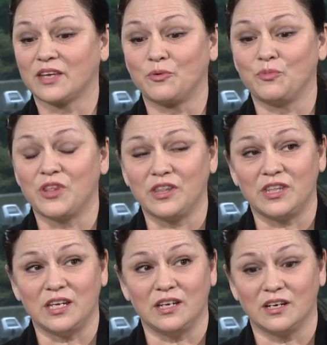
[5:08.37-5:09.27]

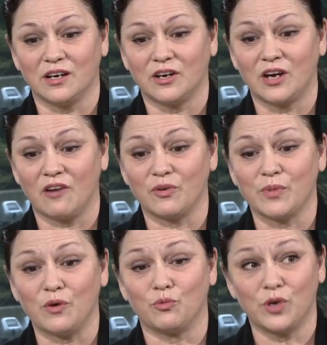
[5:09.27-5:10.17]
the
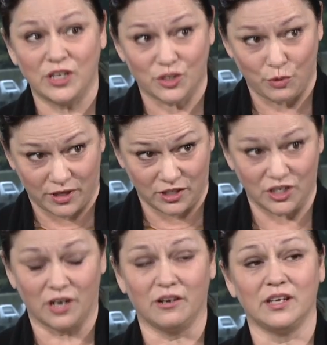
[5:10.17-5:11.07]
government reached with the
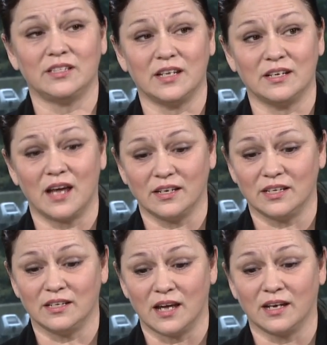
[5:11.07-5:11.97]
charities in
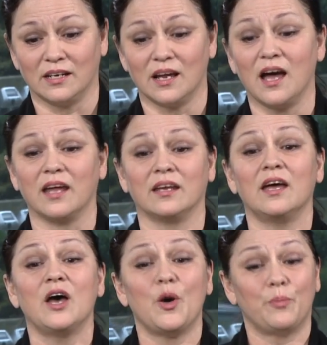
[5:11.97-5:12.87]
1999.
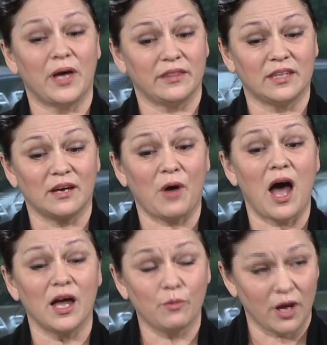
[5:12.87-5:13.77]
But the
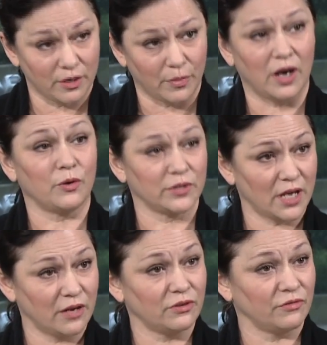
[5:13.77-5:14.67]
high water mark was
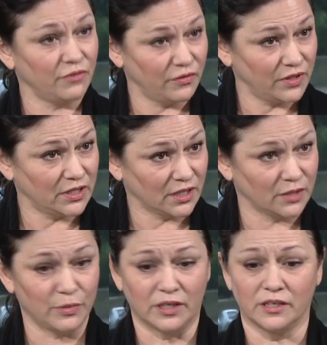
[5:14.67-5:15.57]

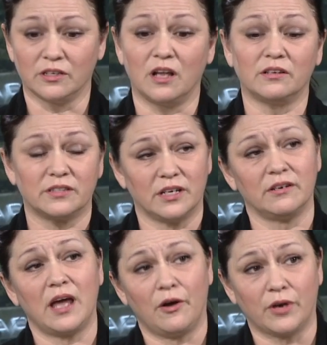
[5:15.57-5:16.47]
$156 million. They're
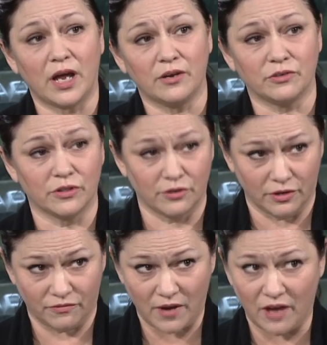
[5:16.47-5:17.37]
now at
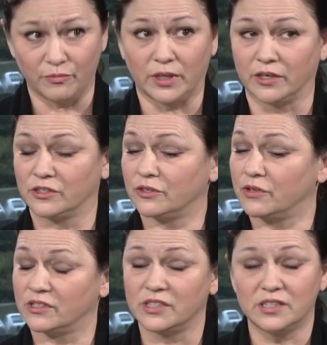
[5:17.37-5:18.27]
$135 million, so
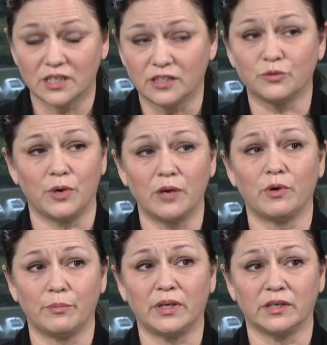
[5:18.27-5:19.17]
there's still
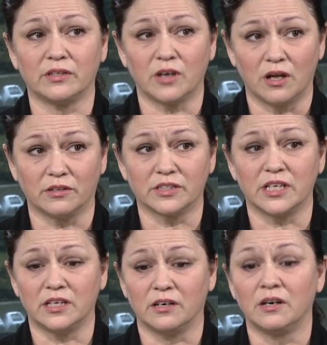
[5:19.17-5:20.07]
$21 million a
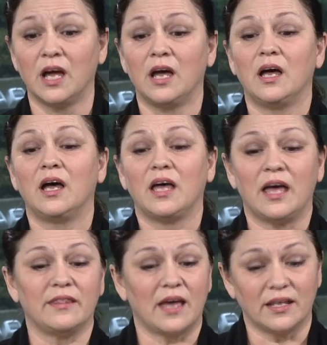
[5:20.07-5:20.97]
year,
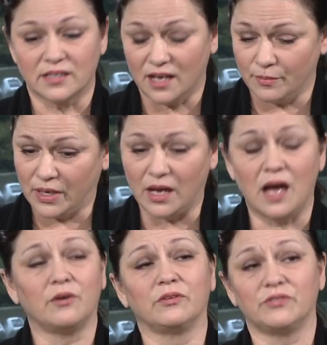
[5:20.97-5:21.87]
and that's coming
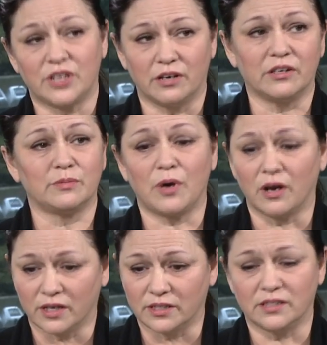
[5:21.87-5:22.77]
out of charities'
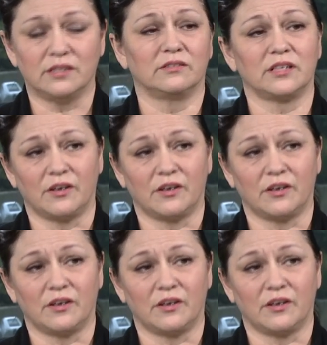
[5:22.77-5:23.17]
pockets year